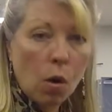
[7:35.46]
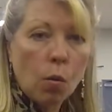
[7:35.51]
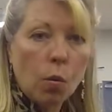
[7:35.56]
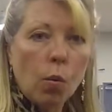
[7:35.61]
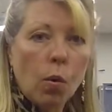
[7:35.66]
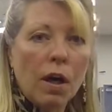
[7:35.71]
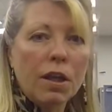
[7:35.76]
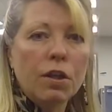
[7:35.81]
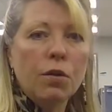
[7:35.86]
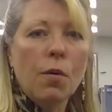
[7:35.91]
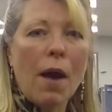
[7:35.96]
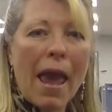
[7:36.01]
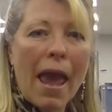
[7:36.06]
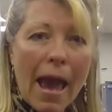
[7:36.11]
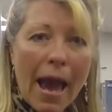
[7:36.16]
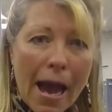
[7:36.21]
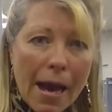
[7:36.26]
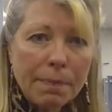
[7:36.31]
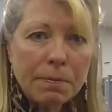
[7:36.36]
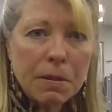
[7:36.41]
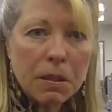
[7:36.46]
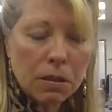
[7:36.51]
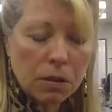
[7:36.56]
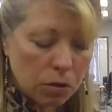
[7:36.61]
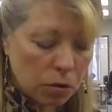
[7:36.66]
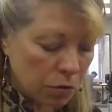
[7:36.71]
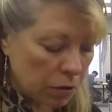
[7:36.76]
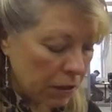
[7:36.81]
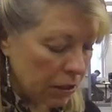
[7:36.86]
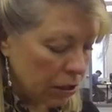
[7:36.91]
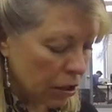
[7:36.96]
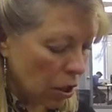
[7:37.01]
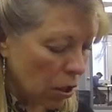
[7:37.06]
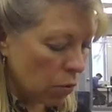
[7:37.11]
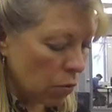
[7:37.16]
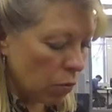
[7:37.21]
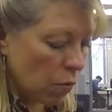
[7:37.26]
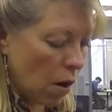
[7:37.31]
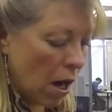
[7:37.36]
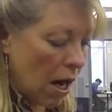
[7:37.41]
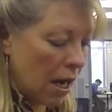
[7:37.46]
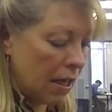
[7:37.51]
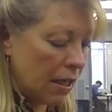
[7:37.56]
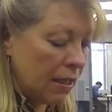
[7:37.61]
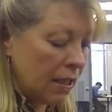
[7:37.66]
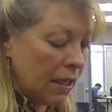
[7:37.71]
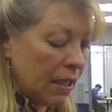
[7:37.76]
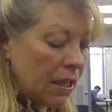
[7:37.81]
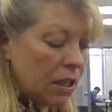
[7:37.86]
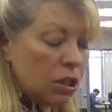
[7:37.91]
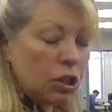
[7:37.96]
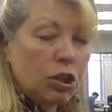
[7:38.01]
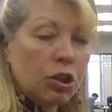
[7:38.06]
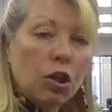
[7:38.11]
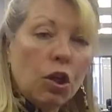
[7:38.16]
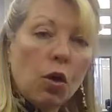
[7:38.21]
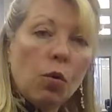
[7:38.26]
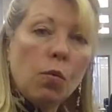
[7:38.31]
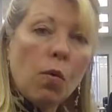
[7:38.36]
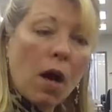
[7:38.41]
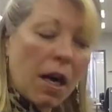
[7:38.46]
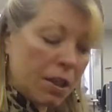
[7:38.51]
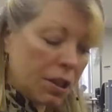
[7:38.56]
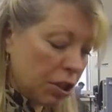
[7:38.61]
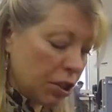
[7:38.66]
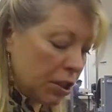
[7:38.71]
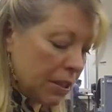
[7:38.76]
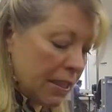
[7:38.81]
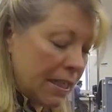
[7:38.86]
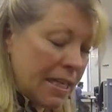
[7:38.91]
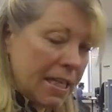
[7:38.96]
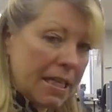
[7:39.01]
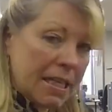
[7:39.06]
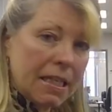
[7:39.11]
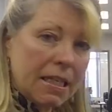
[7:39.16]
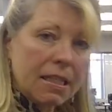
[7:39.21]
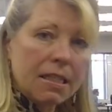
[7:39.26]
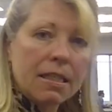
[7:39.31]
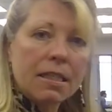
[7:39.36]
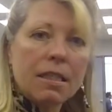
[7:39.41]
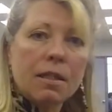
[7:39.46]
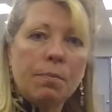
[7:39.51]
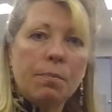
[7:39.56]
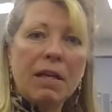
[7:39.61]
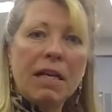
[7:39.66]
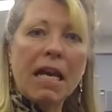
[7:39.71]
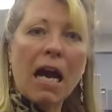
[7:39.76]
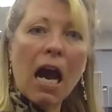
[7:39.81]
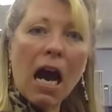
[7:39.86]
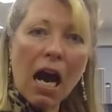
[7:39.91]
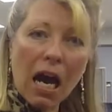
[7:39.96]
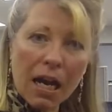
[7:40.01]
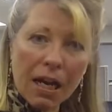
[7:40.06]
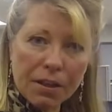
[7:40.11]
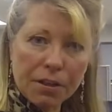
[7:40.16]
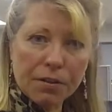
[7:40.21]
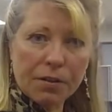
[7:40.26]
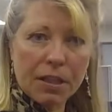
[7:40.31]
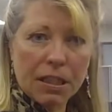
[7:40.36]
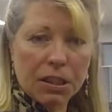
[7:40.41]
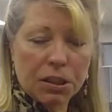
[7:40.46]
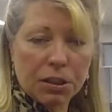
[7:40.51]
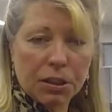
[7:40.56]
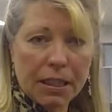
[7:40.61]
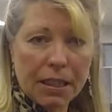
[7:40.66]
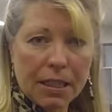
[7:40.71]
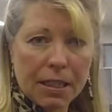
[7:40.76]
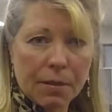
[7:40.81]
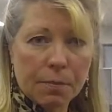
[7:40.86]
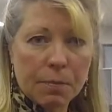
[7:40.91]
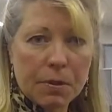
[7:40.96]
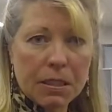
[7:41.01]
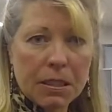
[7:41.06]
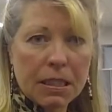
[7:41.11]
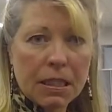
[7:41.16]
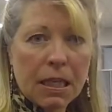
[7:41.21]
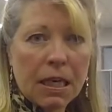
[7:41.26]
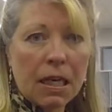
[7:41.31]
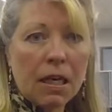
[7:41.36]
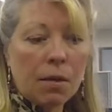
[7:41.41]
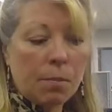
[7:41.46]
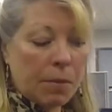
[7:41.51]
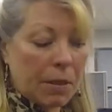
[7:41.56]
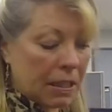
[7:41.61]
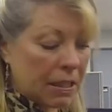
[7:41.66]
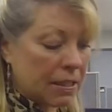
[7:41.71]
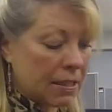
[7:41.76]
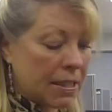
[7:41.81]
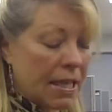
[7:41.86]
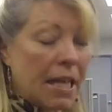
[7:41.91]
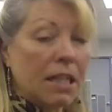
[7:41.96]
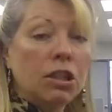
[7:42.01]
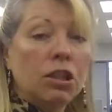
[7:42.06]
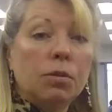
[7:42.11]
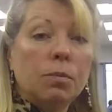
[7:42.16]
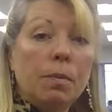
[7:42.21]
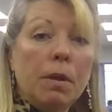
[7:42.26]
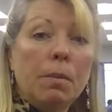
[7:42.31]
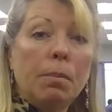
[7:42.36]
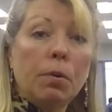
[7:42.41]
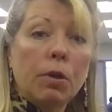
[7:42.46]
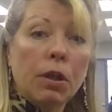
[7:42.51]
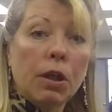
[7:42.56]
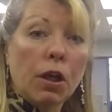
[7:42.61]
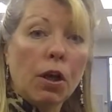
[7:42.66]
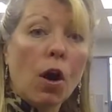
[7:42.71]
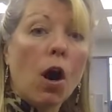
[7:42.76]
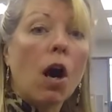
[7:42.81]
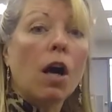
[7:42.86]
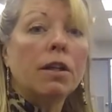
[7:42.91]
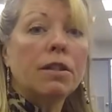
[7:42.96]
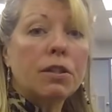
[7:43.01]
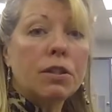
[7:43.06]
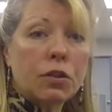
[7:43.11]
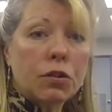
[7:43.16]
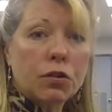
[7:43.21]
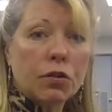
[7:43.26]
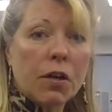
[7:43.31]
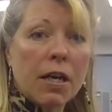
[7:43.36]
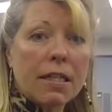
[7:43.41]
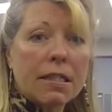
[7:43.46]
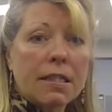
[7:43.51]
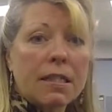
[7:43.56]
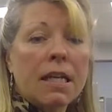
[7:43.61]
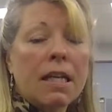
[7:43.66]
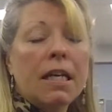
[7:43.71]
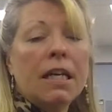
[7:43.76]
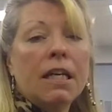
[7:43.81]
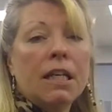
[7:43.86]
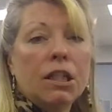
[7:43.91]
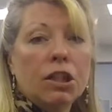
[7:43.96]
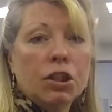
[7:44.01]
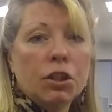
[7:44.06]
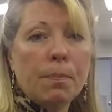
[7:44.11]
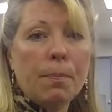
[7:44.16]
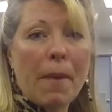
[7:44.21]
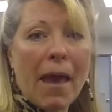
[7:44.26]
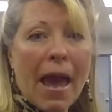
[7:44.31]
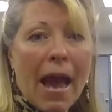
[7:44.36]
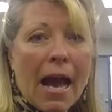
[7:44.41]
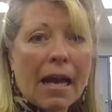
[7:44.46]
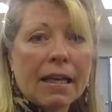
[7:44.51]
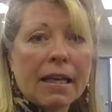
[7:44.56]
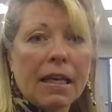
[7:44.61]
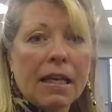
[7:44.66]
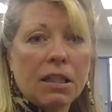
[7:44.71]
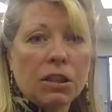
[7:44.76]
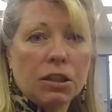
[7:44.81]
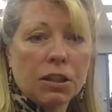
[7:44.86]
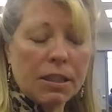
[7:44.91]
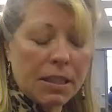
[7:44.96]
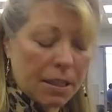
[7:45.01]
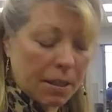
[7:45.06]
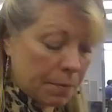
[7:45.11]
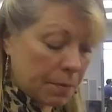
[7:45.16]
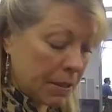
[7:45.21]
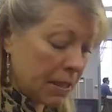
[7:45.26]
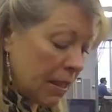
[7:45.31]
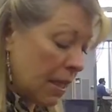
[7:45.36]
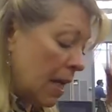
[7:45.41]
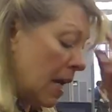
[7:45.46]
What you absolutely don't want is you don't want your knees to be higher than your hips, because then you'll be putting all the stress in your back and your hips.